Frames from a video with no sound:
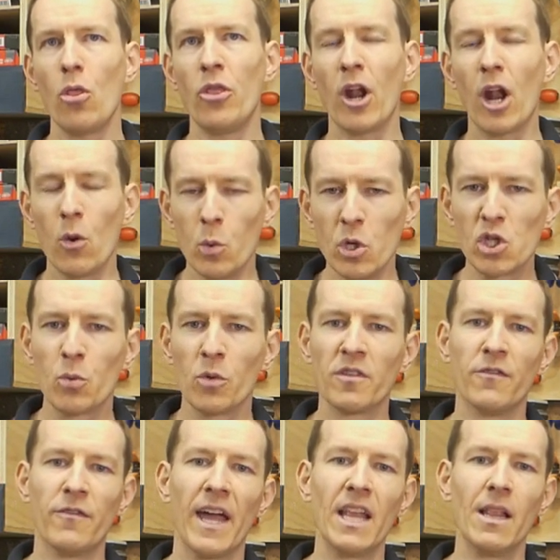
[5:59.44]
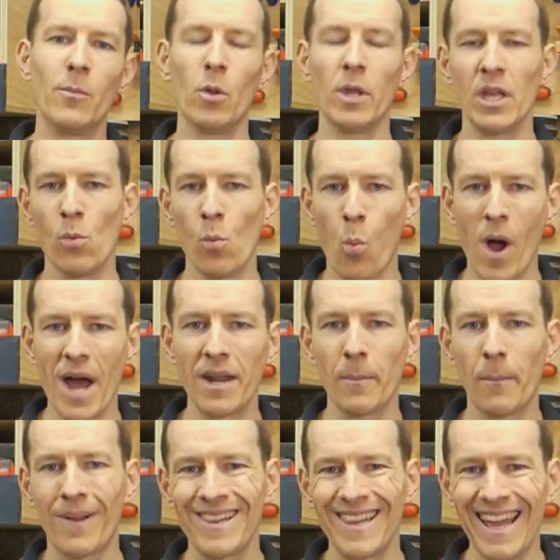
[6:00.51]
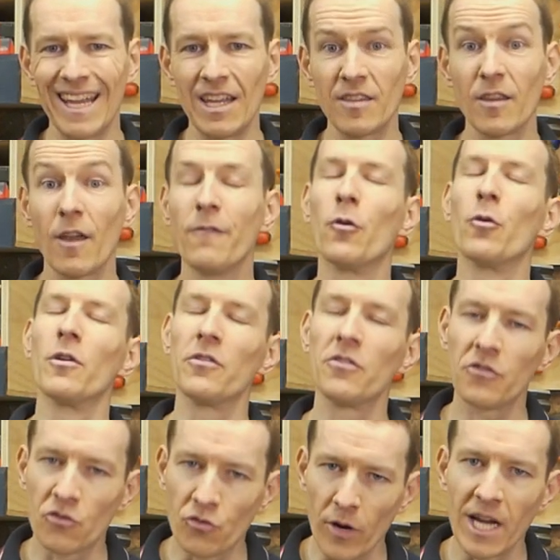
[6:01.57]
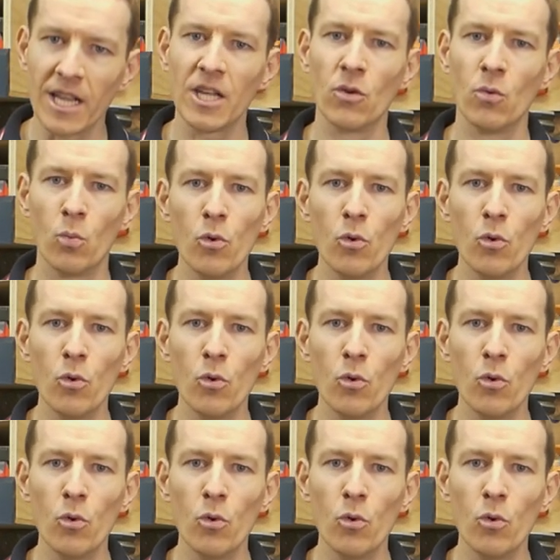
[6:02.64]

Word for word: that I wish was available in one place for an Australian